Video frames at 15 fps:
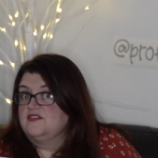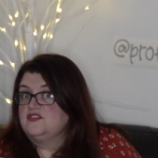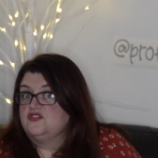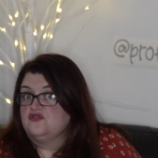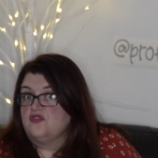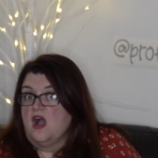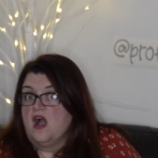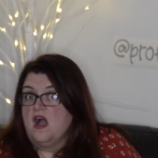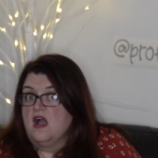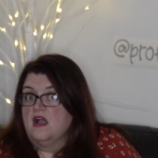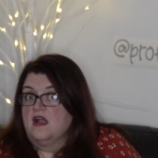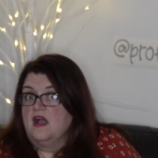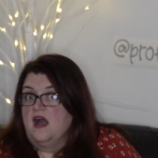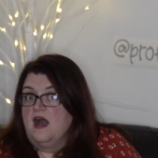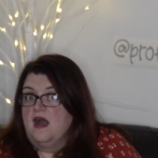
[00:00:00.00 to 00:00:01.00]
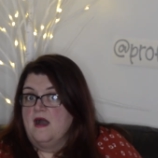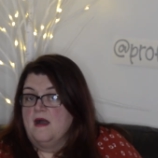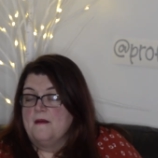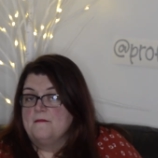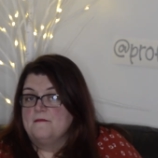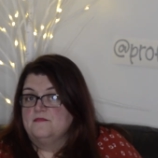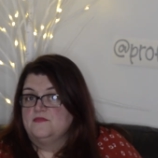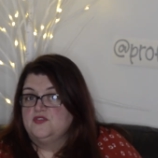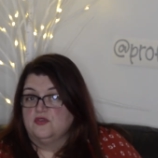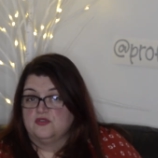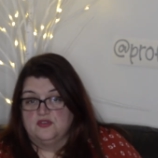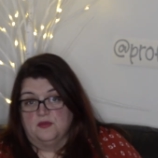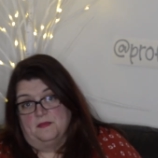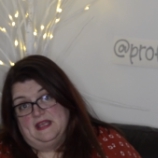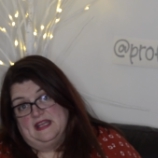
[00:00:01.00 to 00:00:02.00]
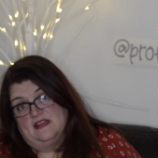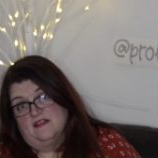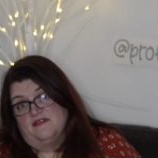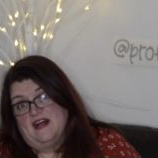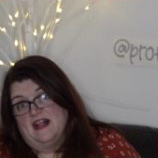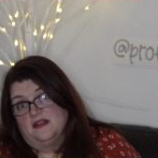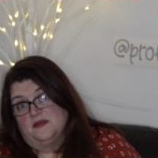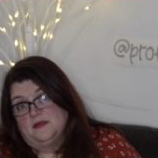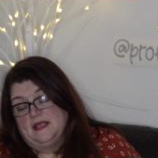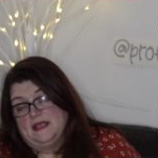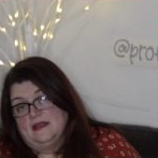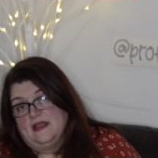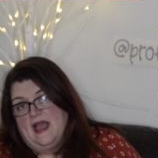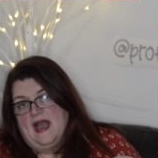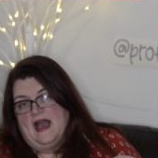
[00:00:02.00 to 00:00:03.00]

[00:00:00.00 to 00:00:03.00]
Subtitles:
a strong social media following.